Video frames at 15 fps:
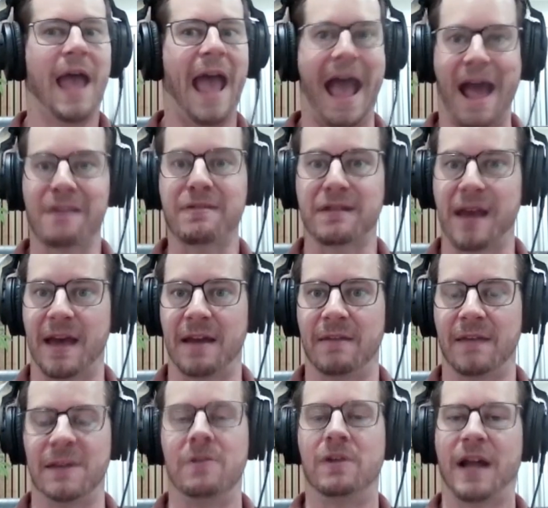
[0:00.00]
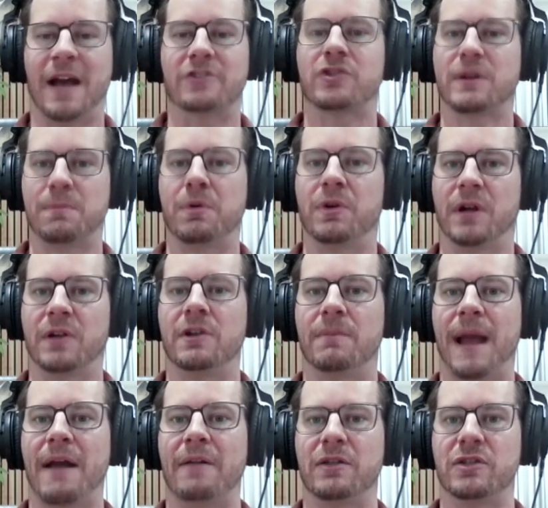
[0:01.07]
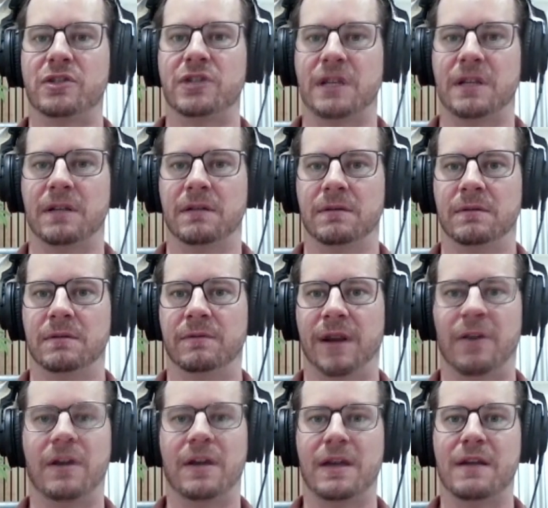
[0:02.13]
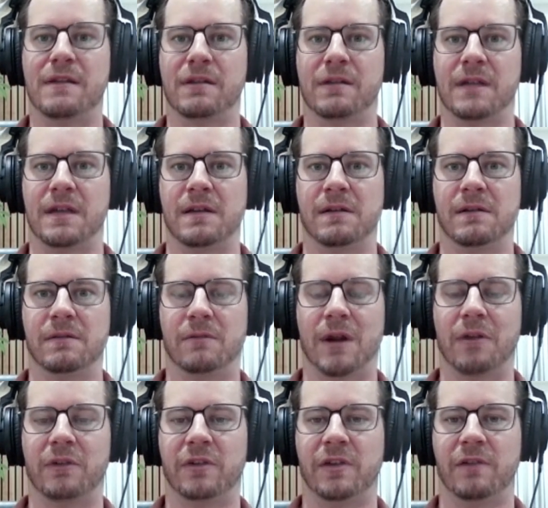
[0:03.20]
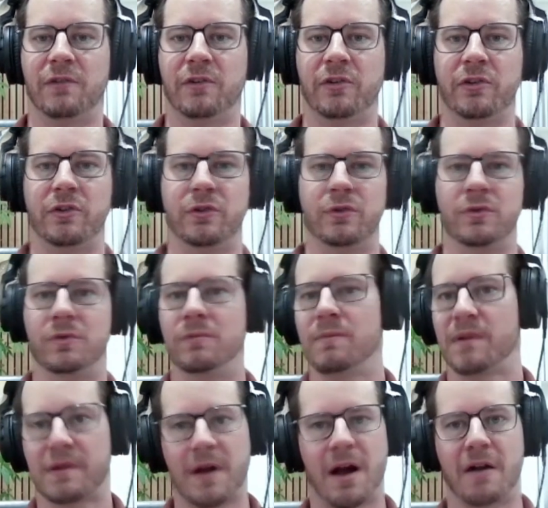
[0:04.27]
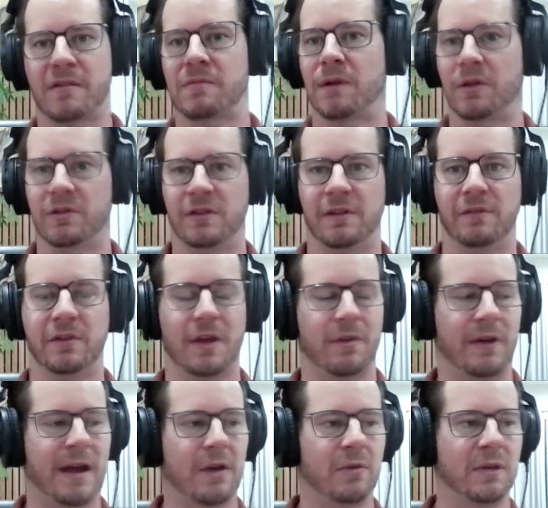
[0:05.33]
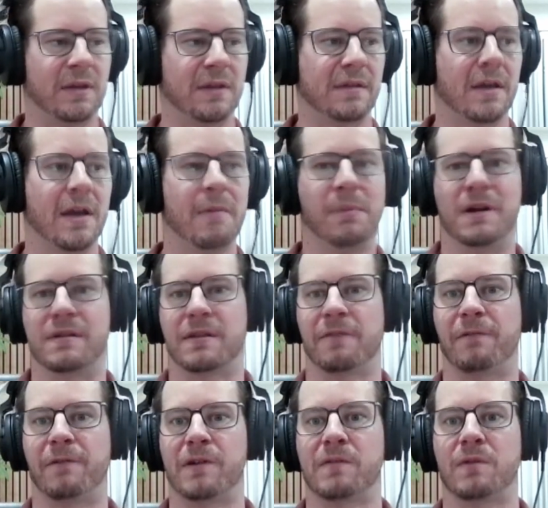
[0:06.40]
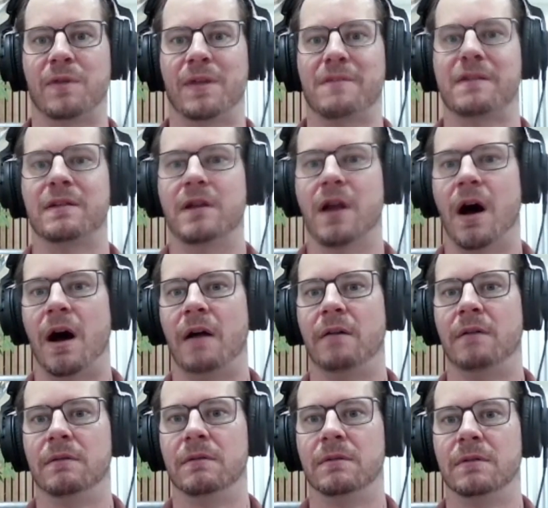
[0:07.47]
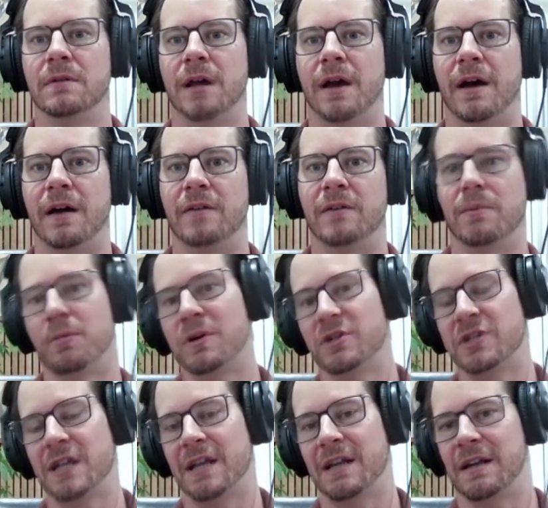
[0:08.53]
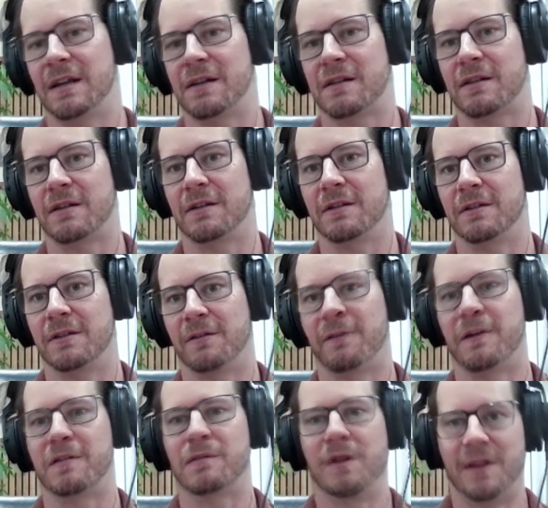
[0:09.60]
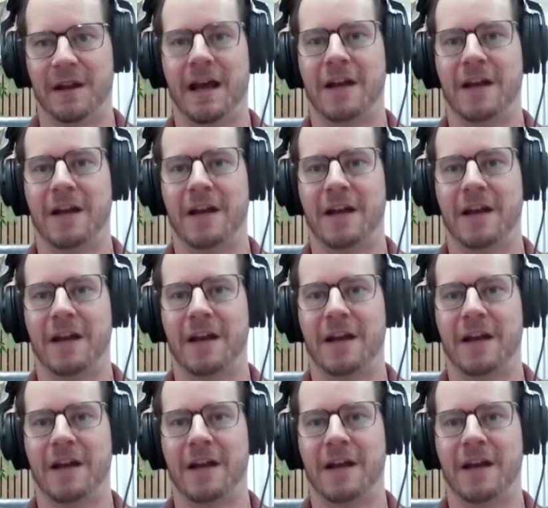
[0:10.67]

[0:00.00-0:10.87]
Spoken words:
asset that you can actually put on your balance sheet very easily relative to stocks, relative to other equities. But it's the first one that's not depreciating, the first one that